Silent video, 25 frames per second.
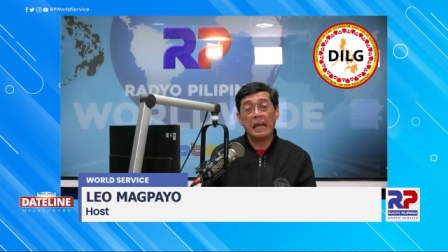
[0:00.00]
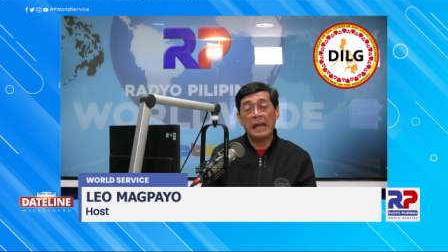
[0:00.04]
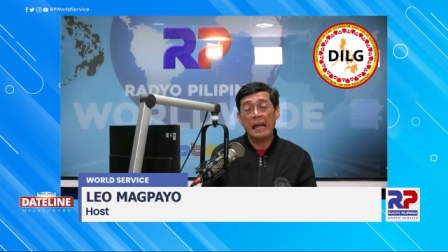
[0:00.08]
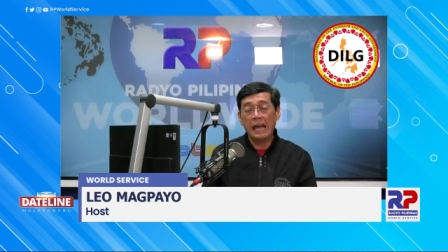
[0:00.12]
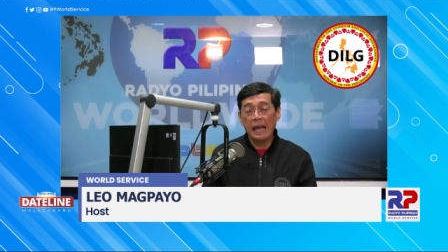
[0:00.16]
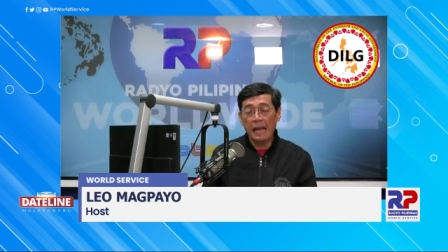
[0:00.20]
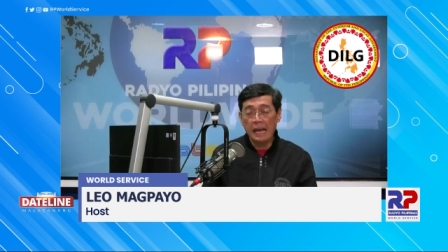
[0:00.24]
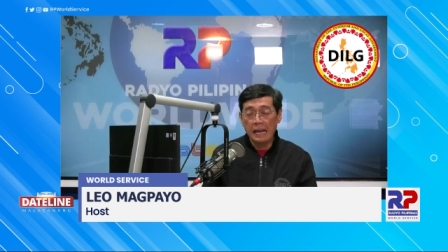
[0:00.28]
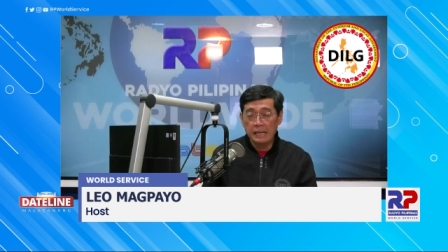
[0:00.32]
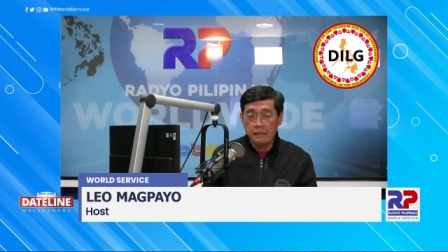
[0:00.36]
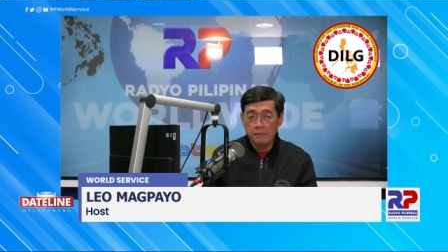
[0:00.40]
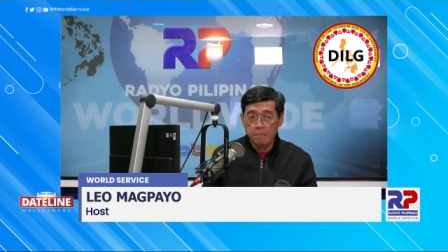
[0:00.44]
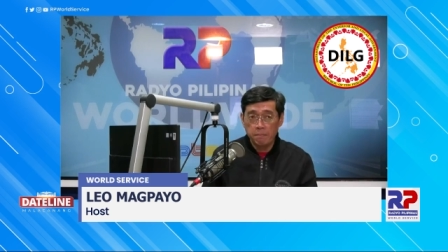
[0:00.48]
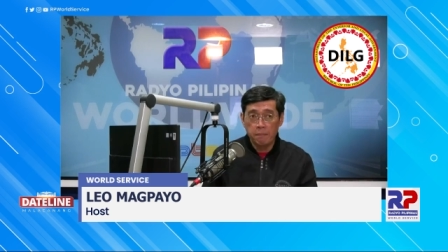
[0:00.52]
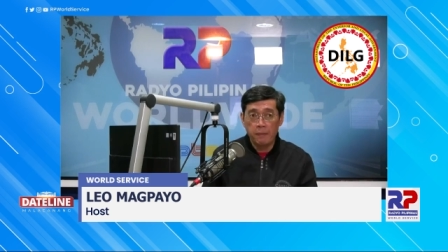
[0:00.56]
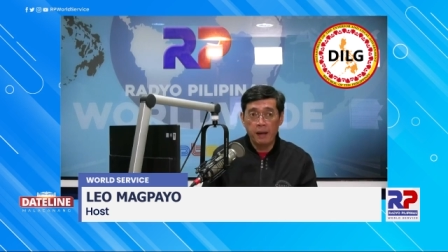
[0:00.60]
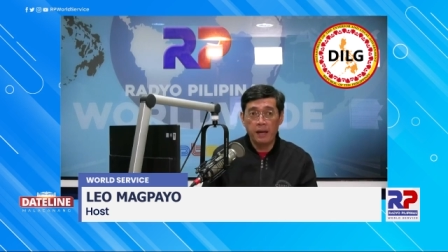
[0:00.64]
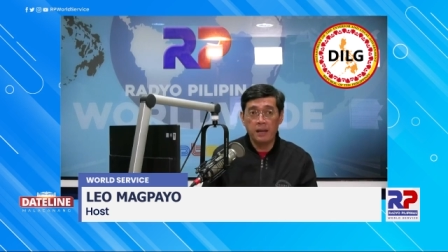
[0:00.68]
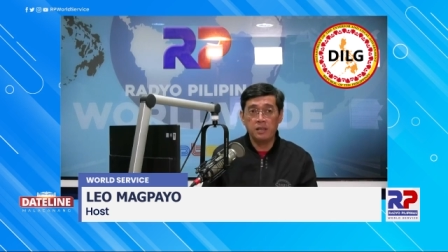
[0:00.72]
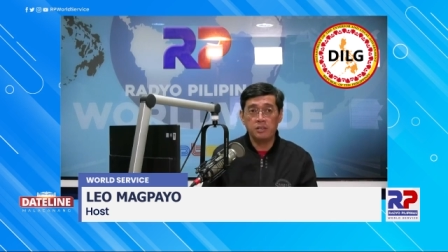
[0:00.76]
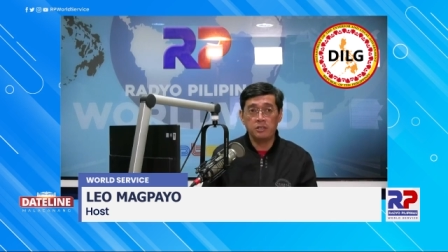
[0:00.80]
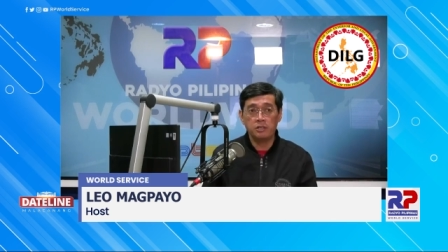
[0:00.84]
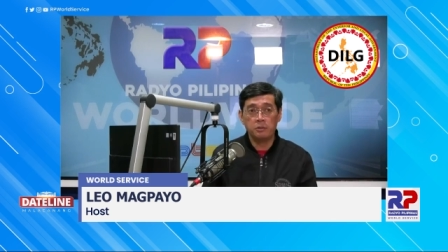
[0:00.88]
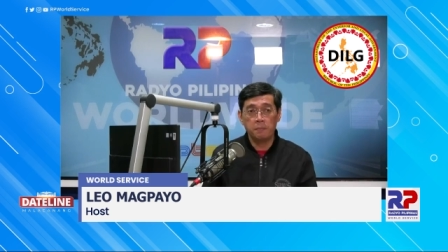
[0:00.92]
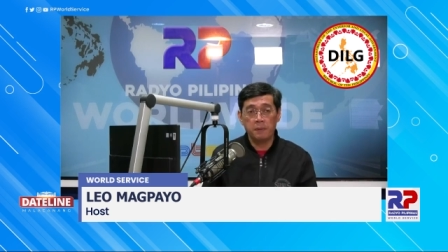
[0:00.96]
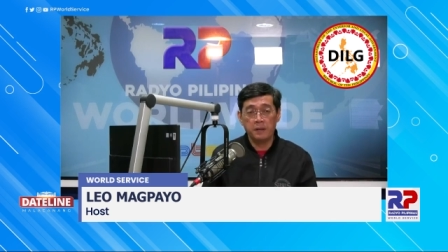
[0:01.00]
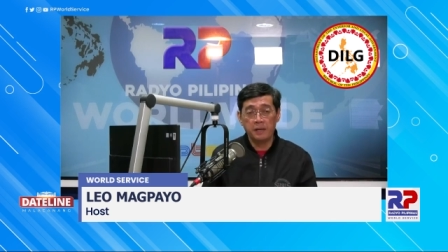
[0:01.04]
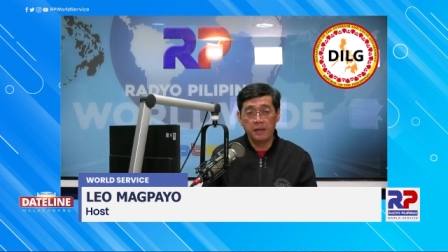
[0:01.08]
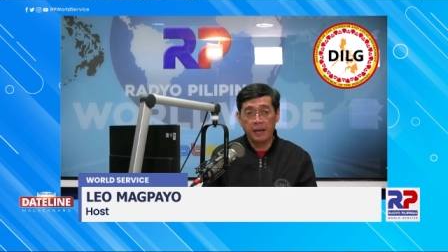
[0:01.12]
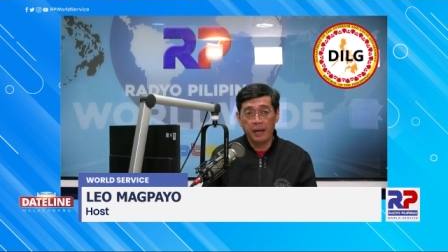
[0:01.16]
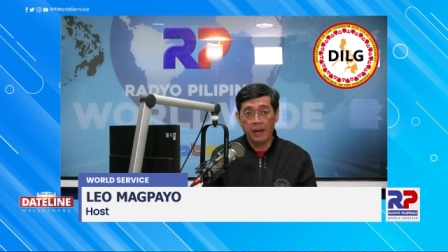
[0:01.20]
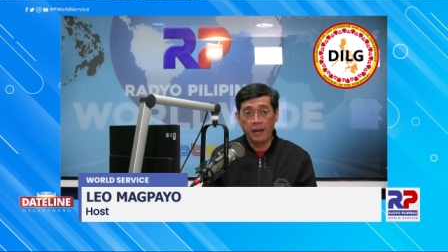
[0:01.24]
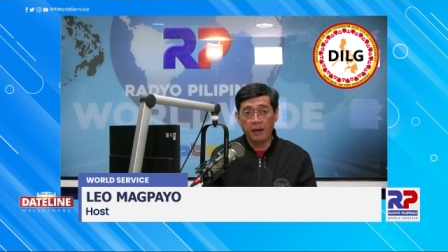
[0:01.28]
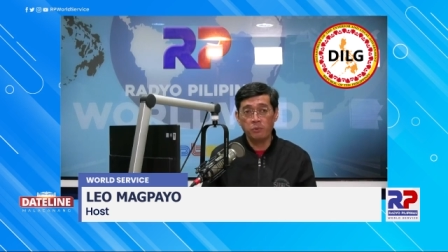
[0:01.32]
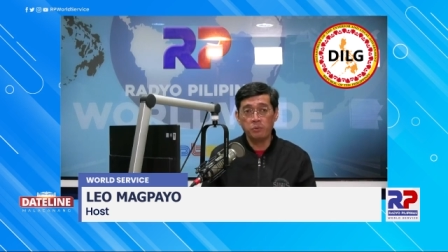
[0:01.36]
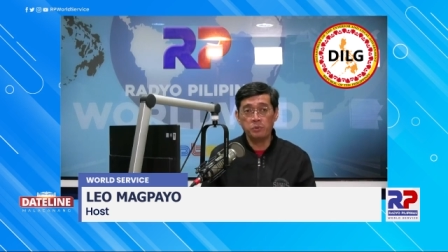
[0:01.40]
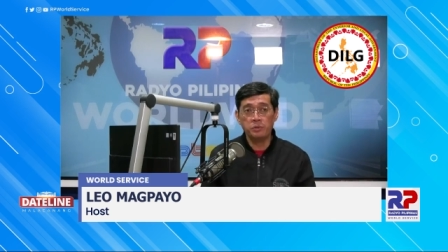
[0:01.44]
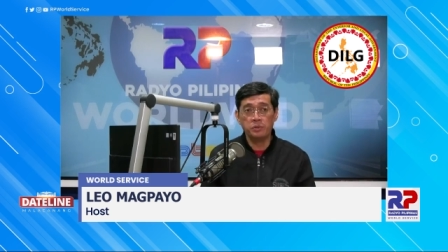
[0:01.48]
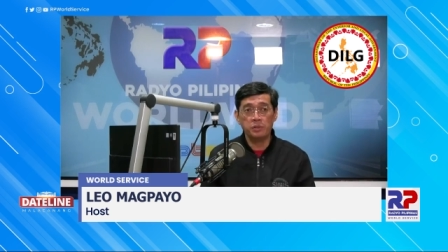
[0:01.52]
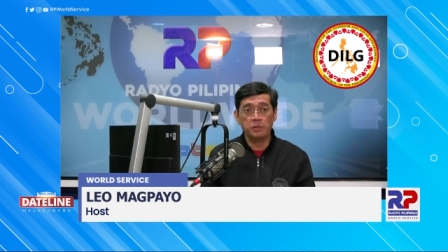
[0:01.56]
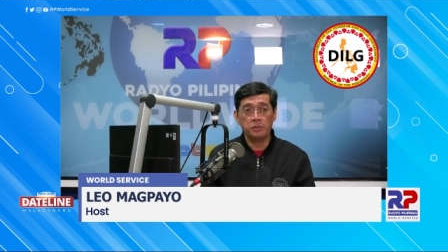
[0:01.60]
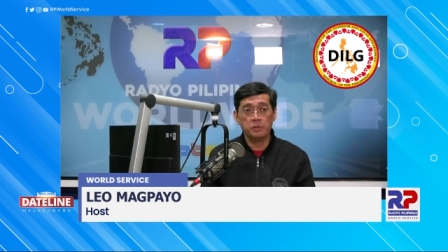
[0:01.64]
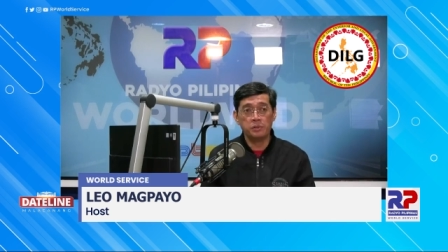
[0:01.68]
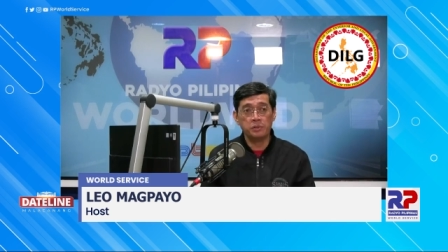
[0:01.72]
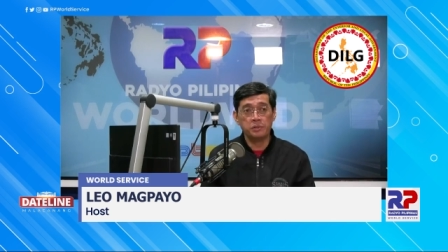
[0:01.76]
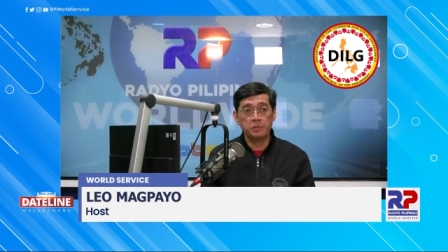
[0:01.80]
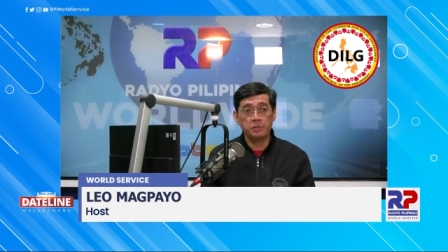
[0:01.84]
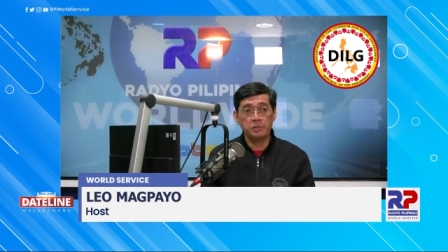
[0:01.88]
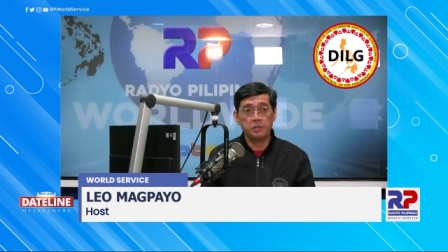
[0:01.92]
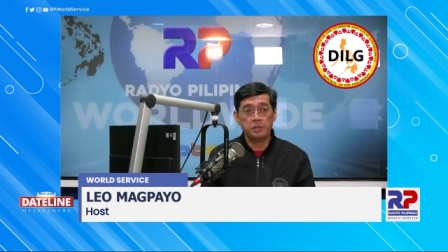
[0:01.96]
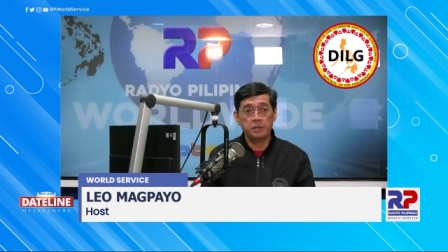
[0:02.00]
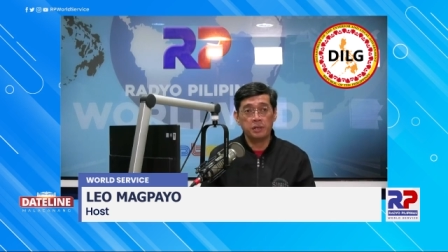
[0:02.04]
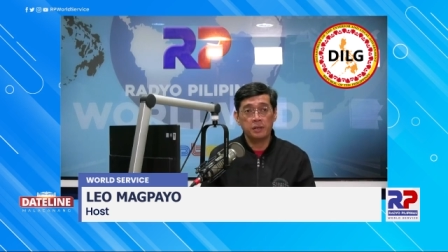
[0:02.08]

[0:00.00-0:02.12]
and management councils.